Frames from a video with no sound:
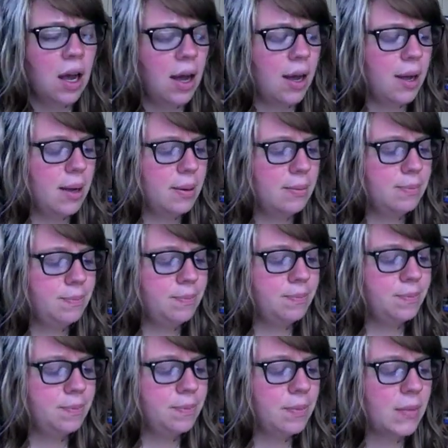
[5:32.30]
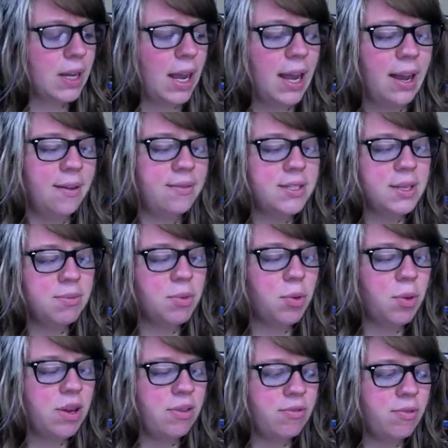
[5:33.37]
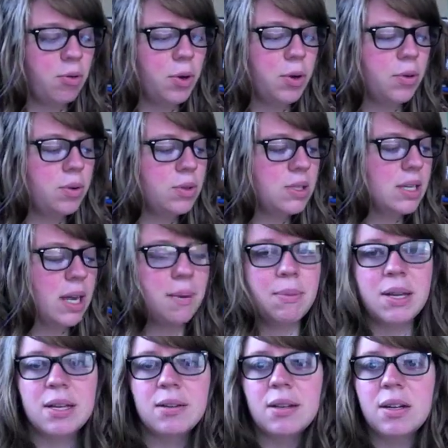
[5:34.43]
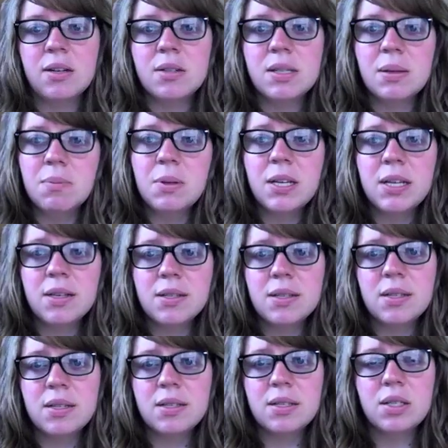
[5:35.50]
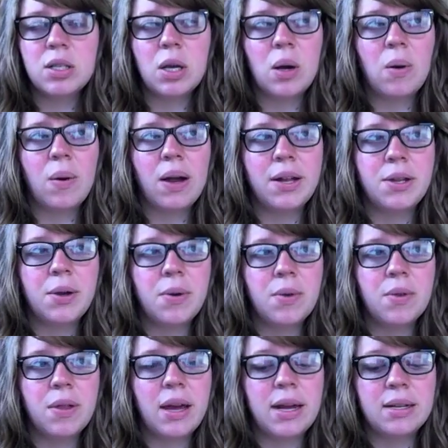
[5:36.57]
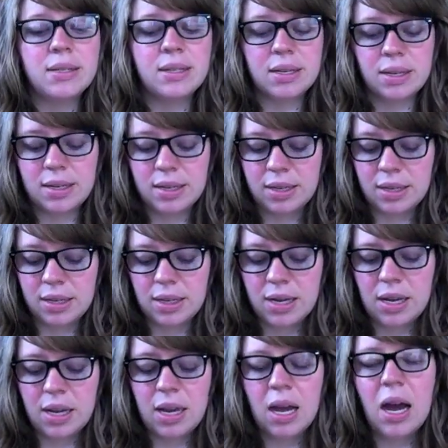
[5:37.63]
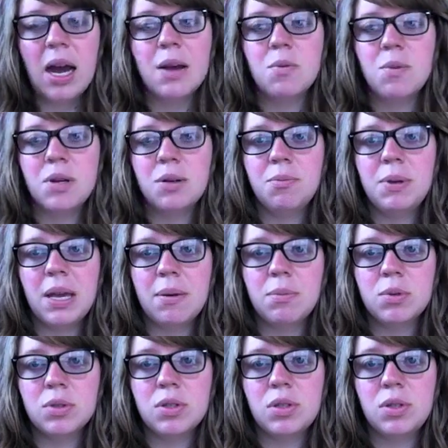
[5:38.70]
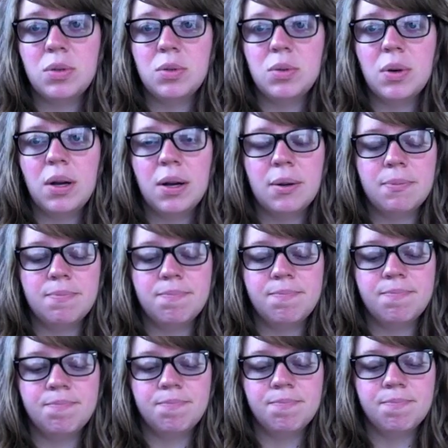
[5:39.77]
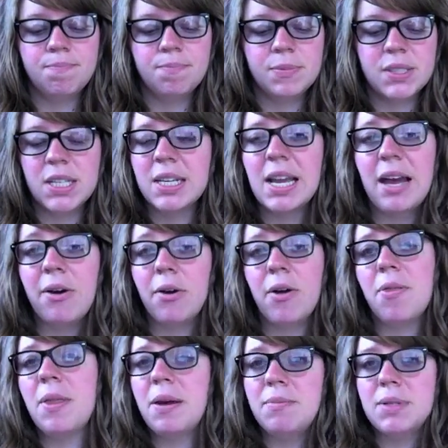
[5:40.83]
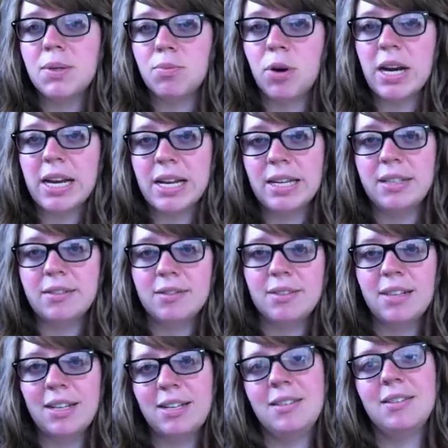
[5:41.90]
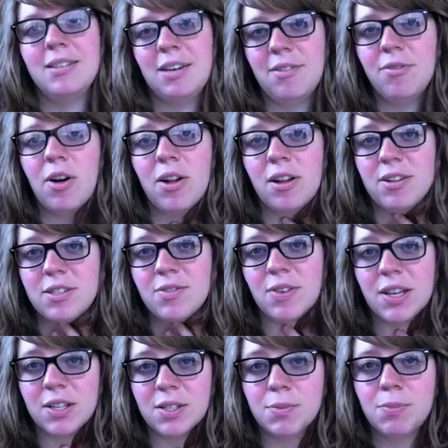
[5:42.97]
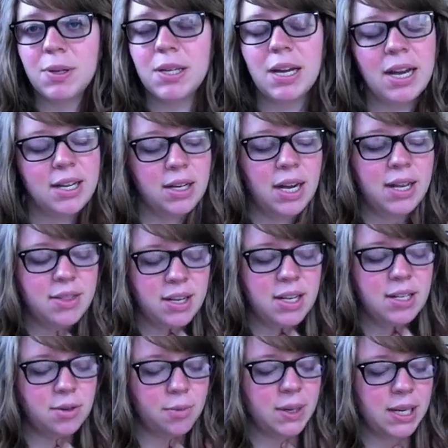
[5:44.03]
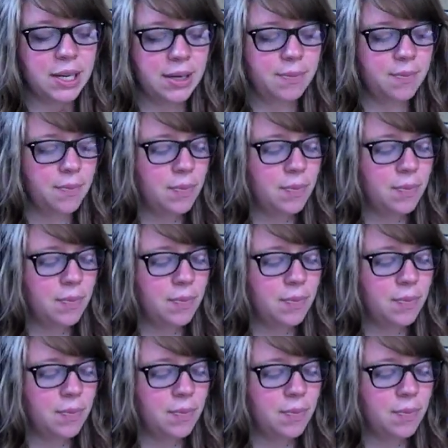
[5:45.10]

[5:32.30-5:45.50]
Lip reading: I have some 3 and 4-year-olds coming that are siblings, so I know that I will be able to count on them to break it if all else fails, but I think it'll be good.